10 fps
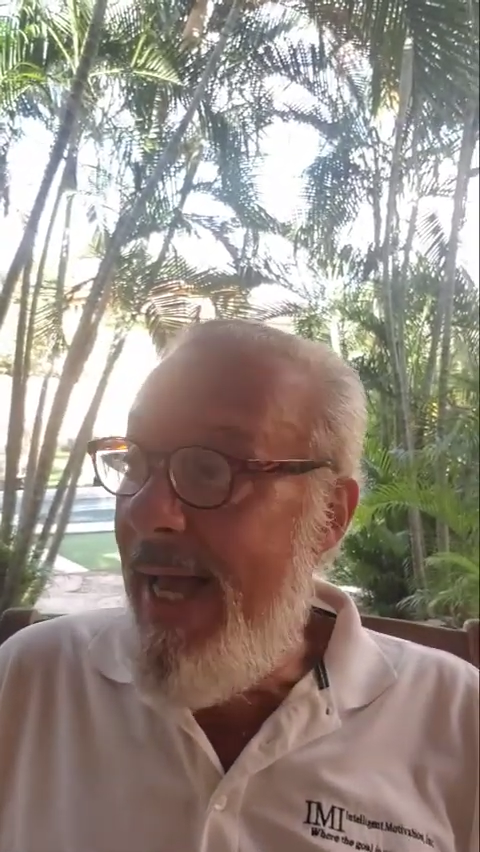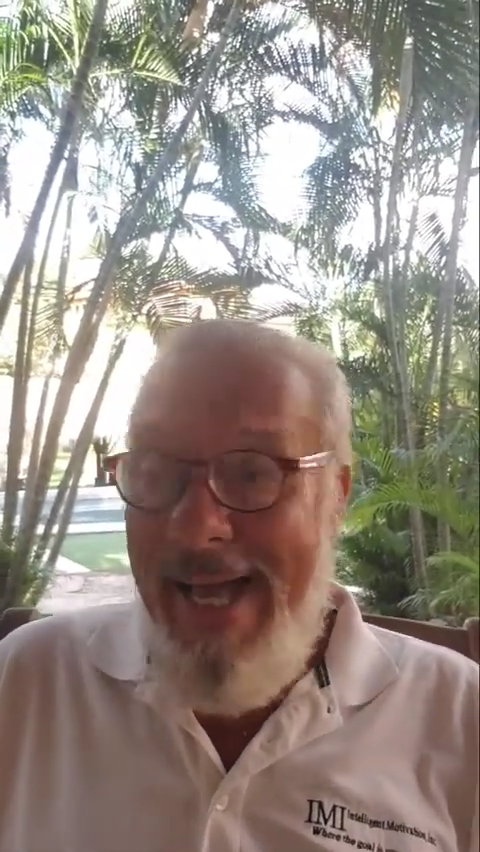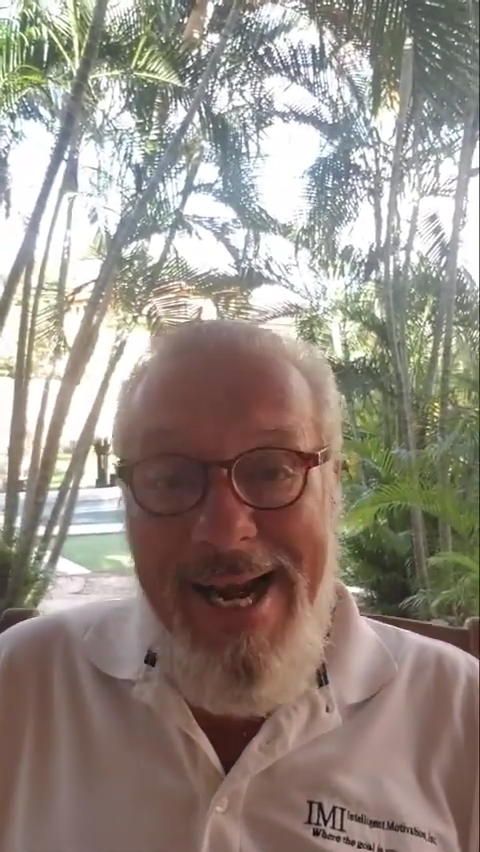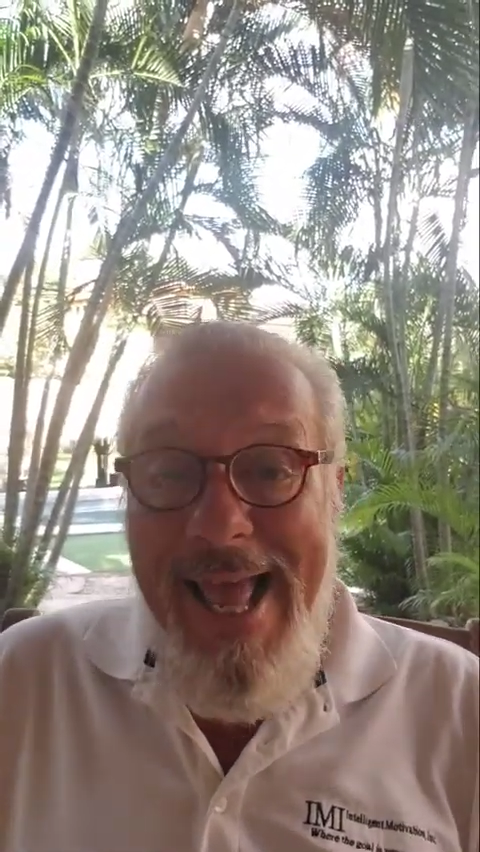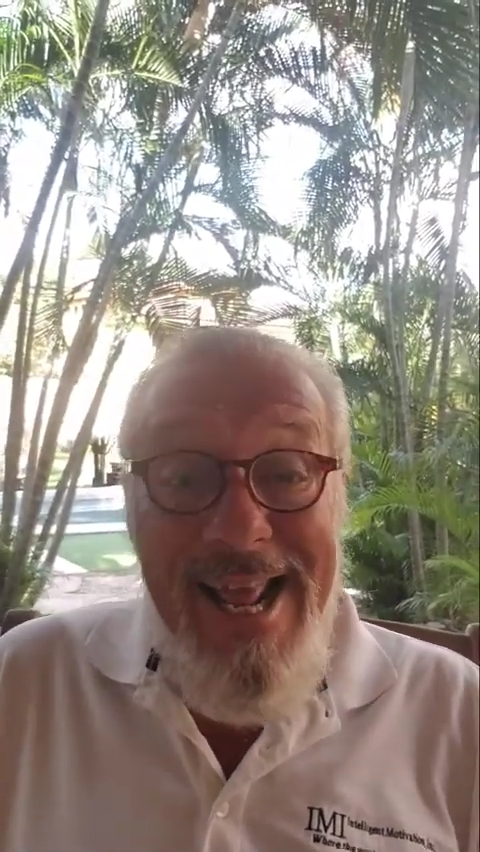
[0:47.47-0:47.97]

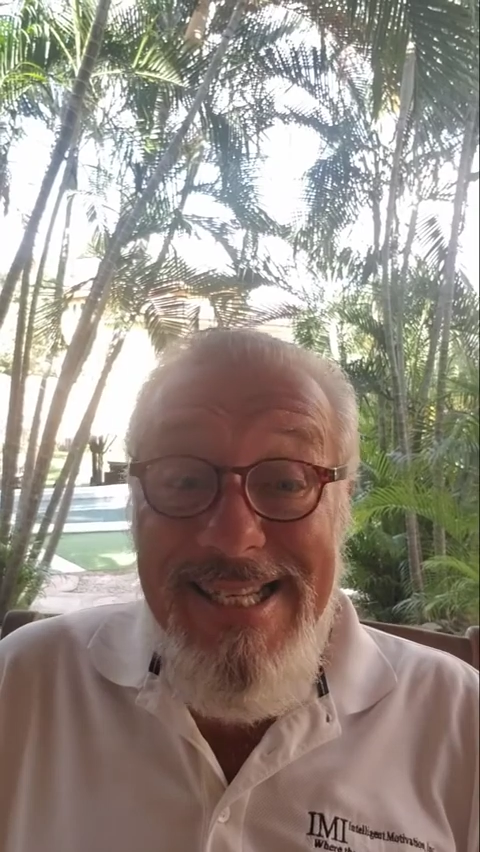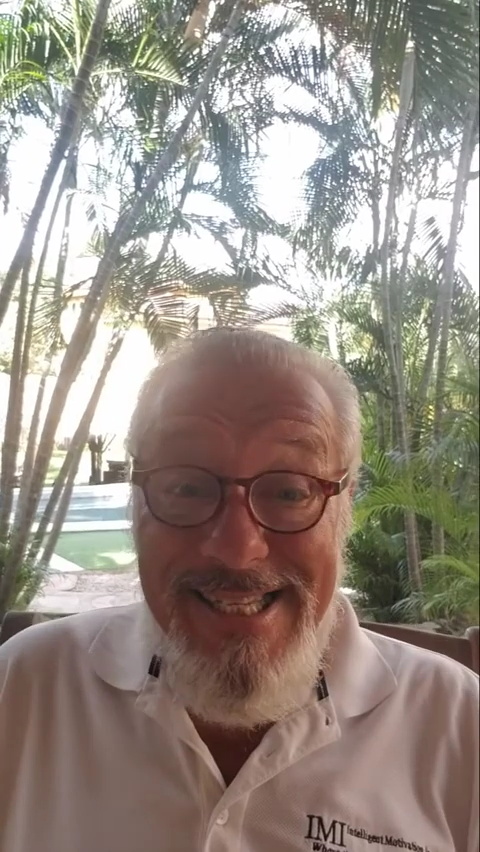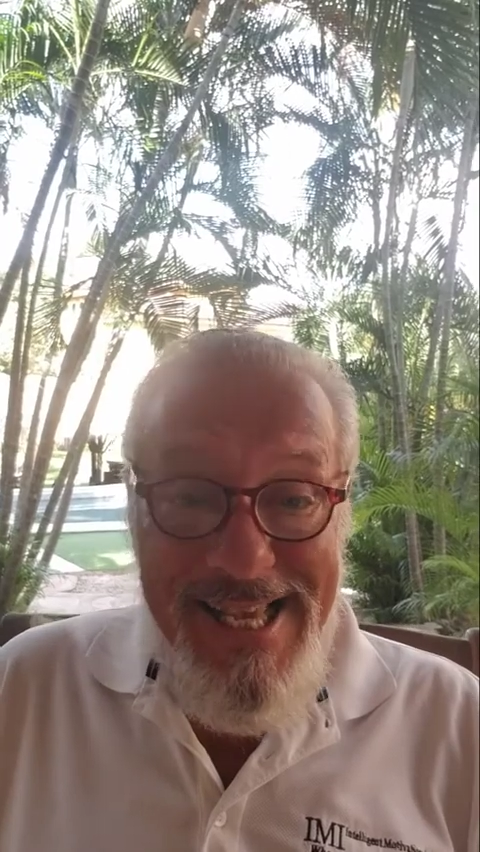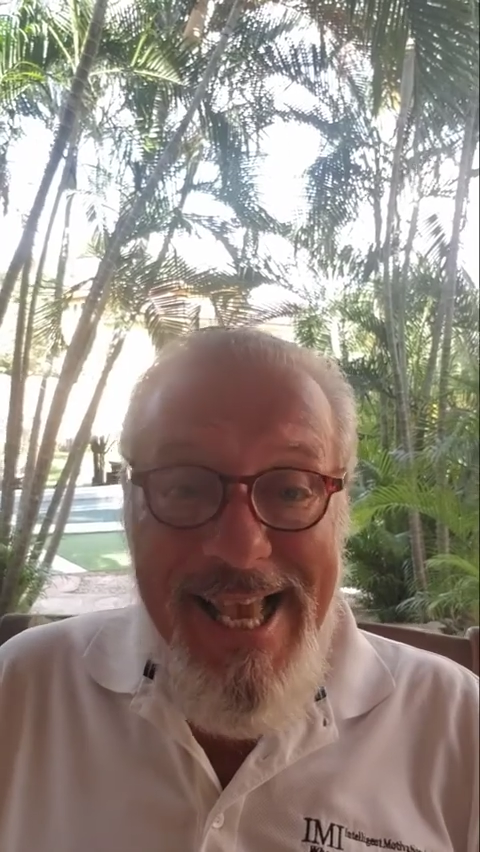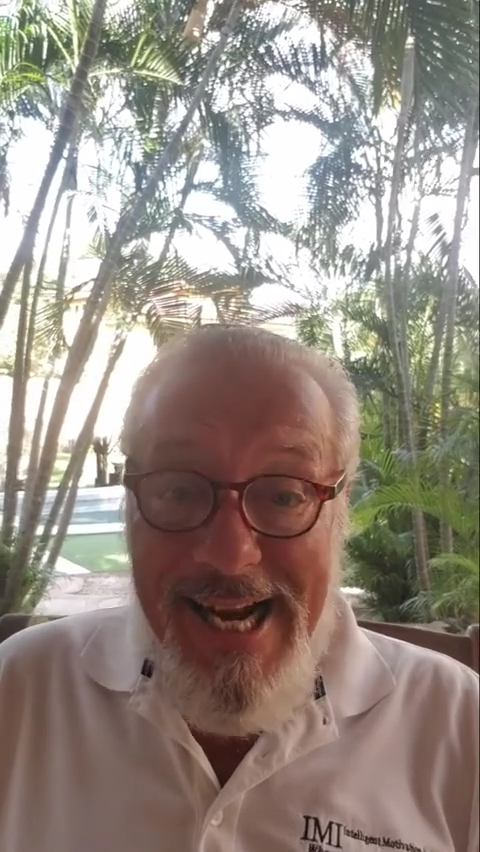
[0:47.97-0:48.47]
And I hate to
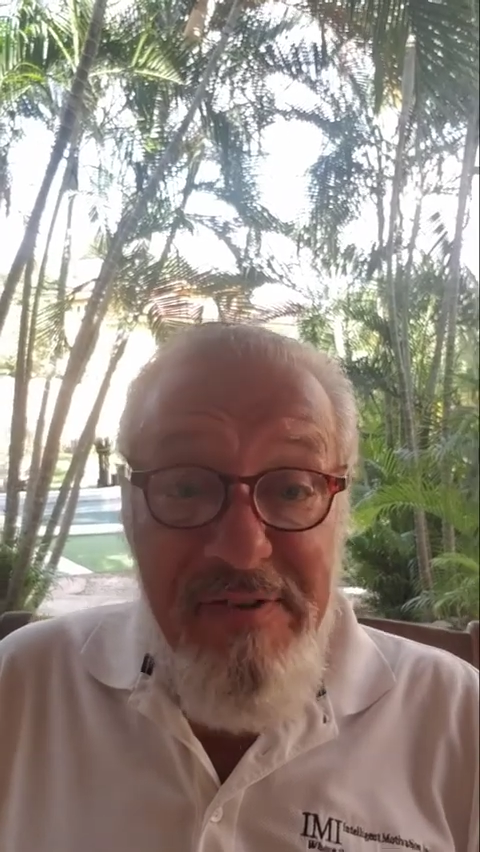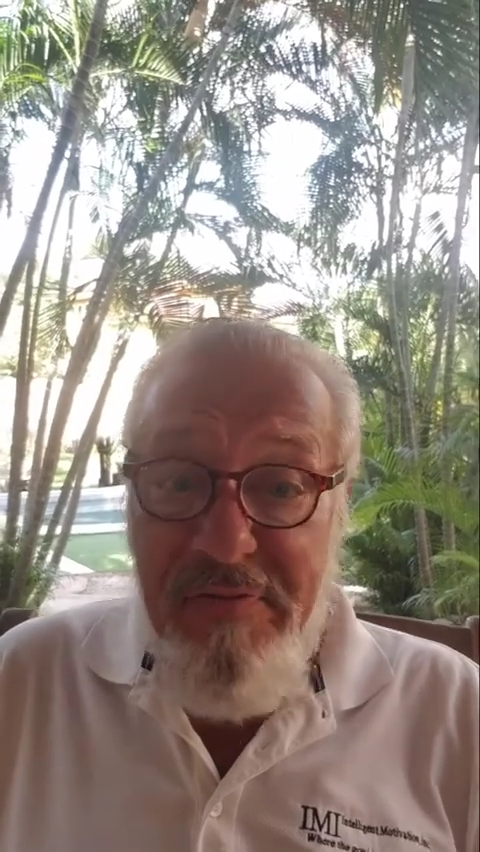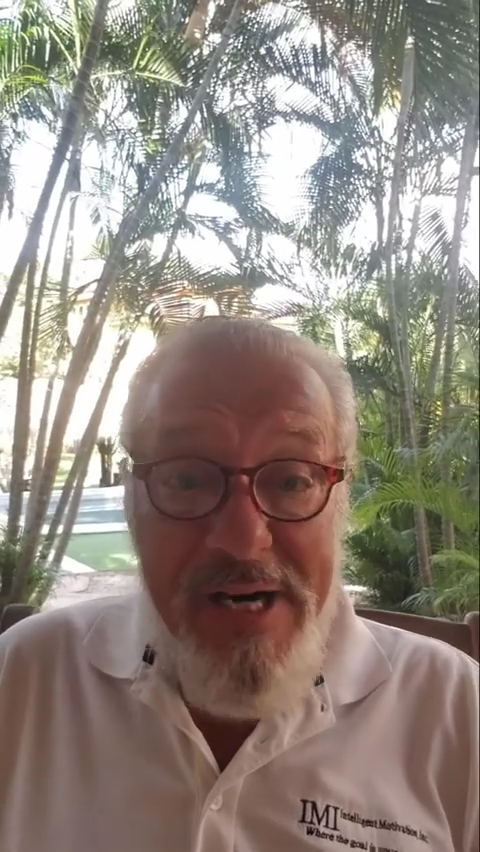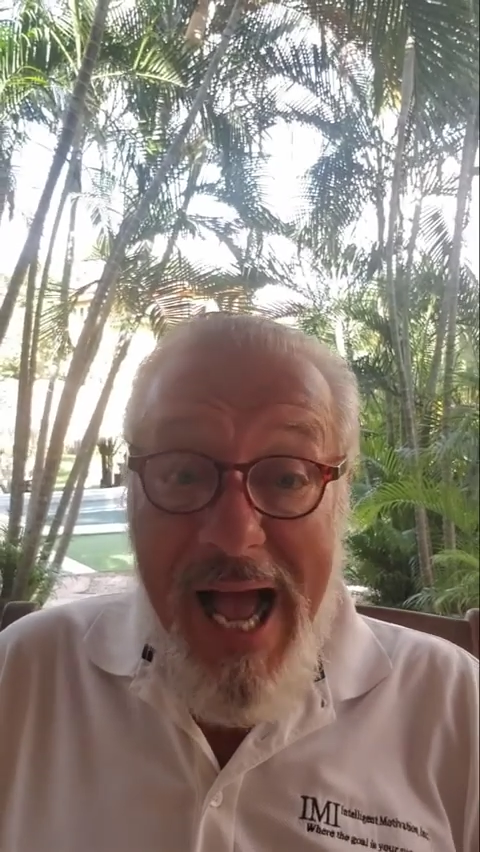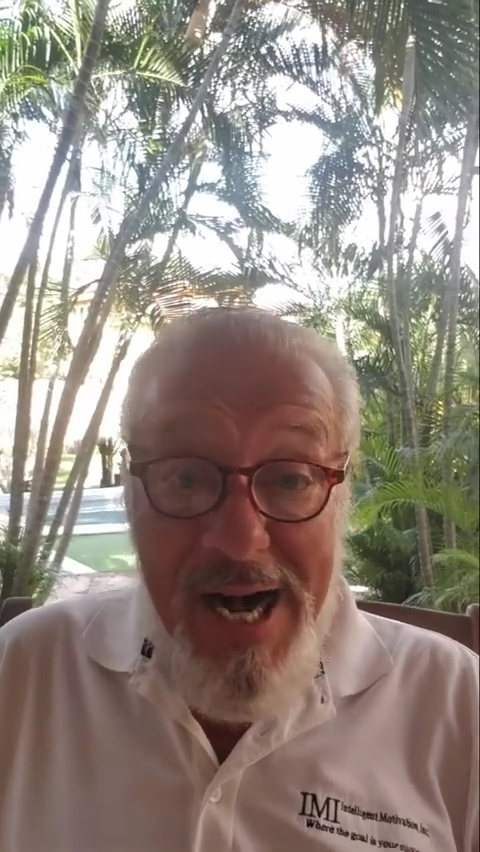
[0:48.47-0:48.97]
say it, I
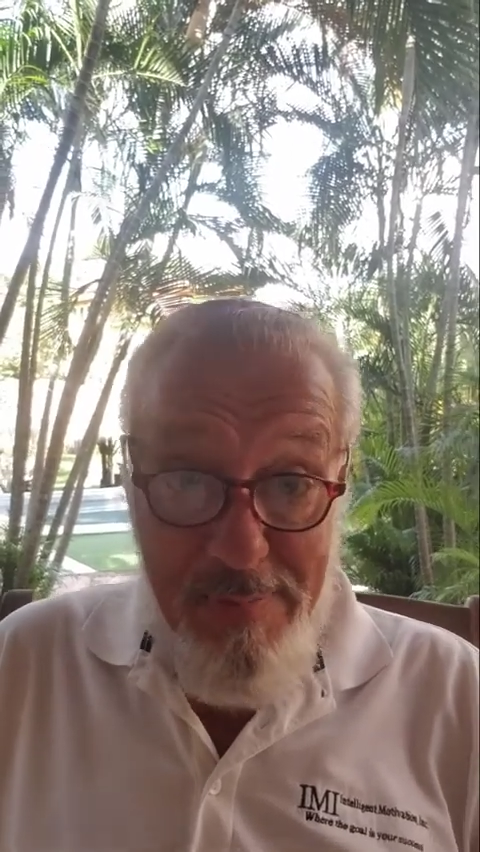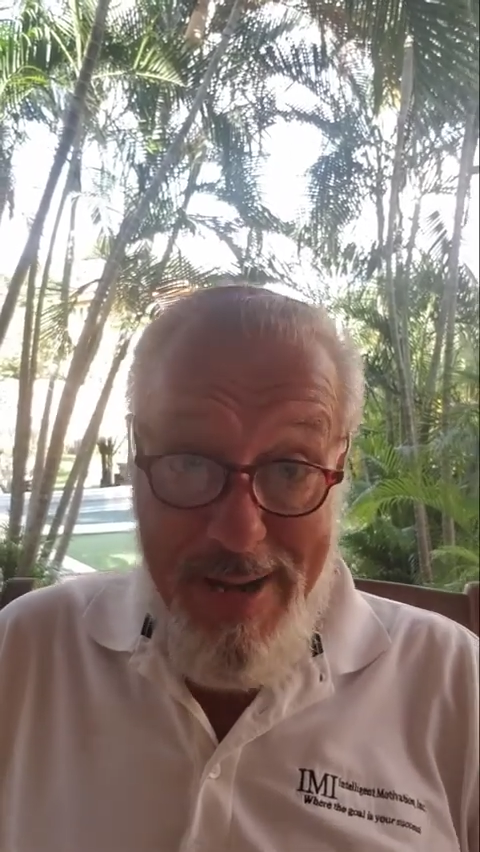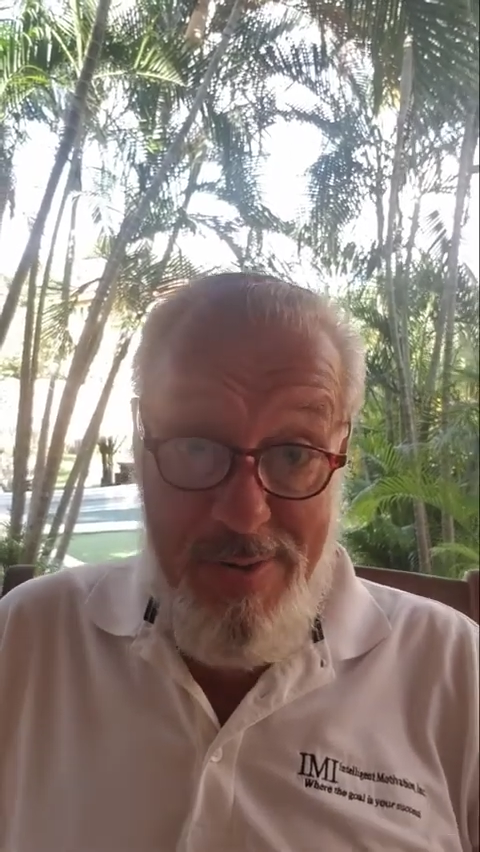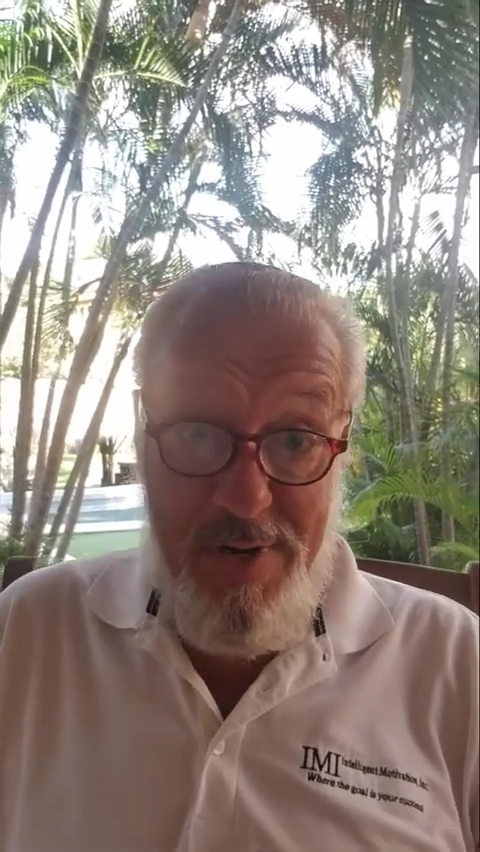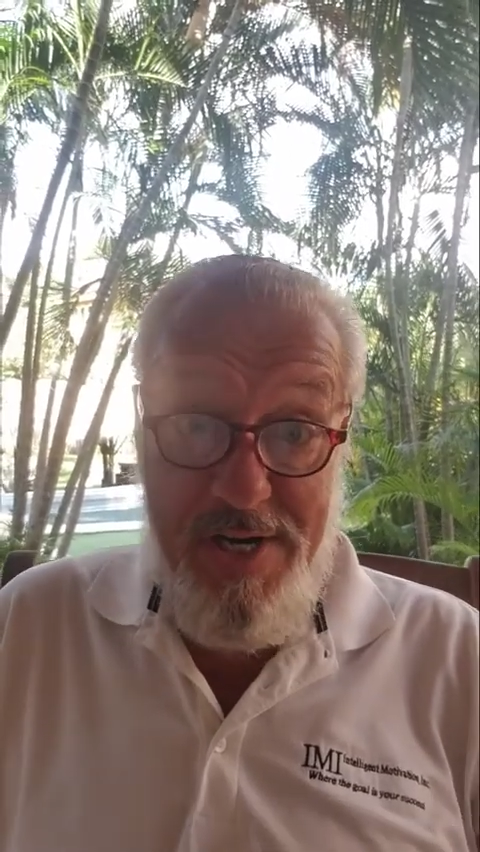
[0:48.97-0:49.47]
forgot
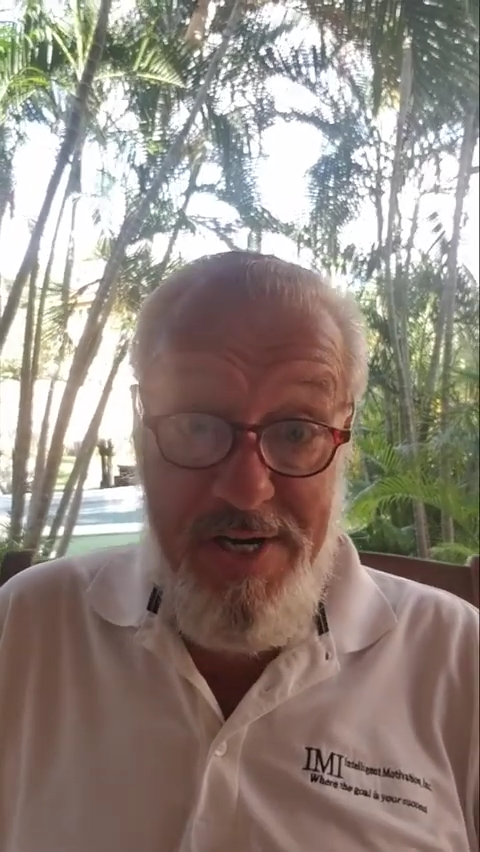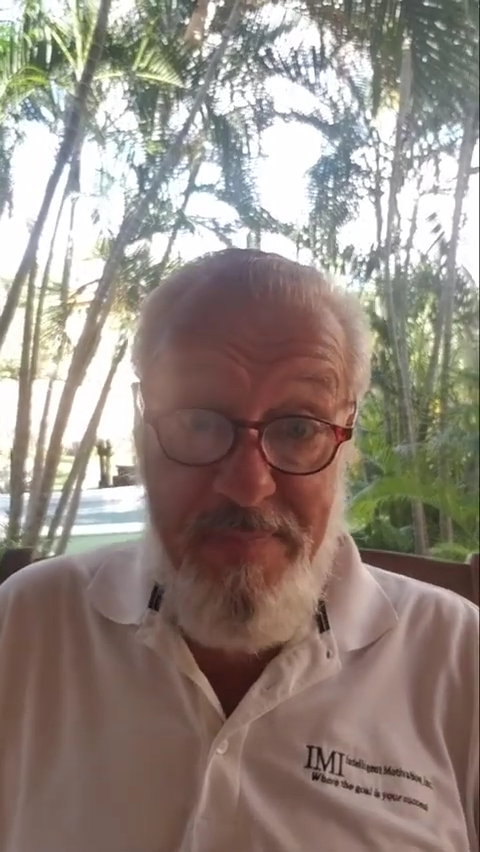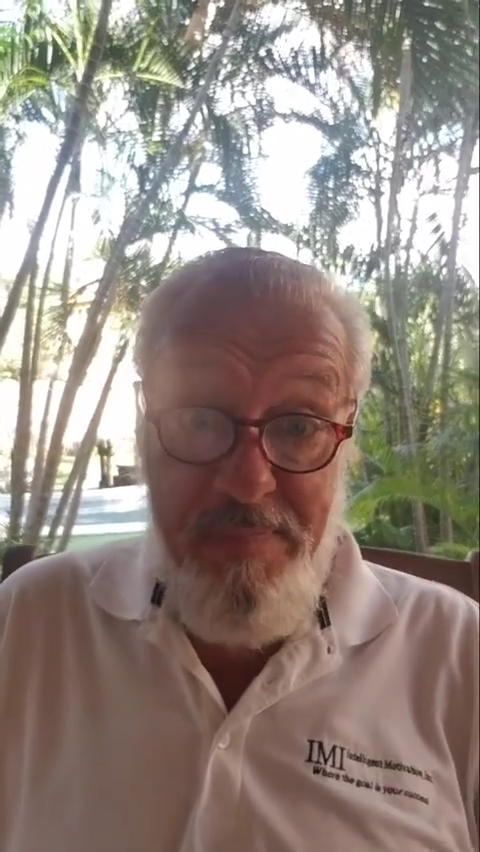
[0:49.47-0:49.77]
about it.